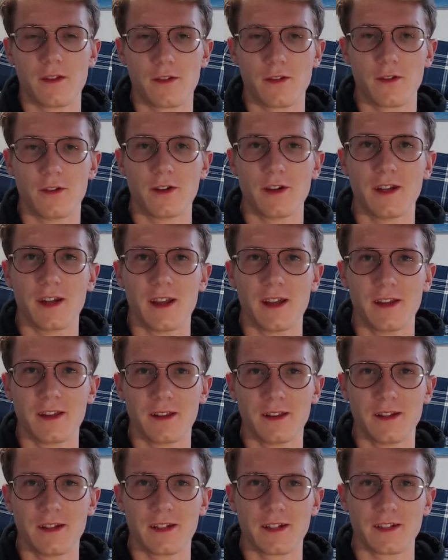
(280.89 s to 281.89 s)
30-day
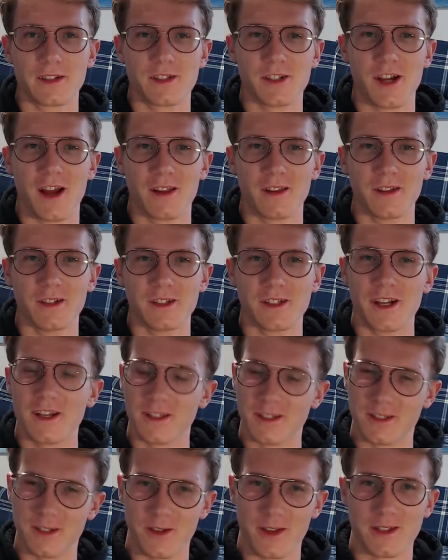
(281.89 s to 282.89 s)
Linux challenge?
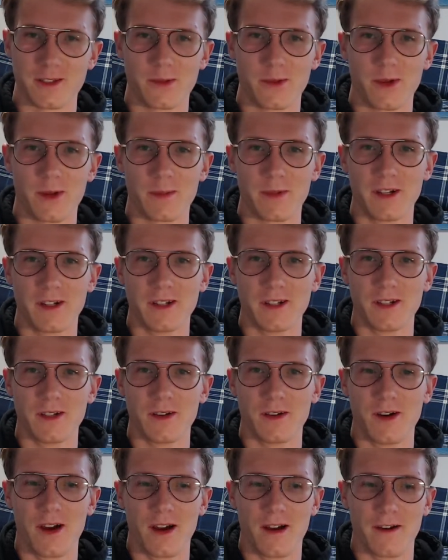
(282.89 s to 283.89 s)
And so that's what I'm going to
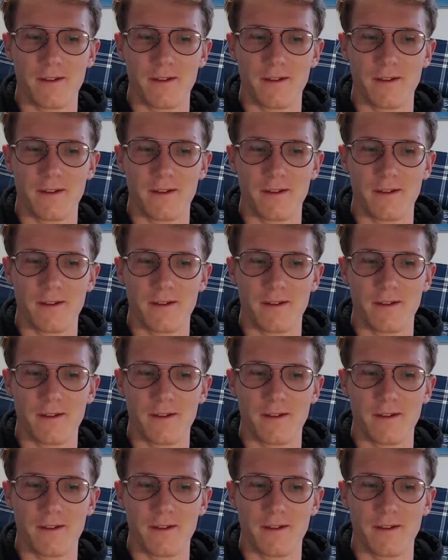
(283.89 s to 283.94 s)
do.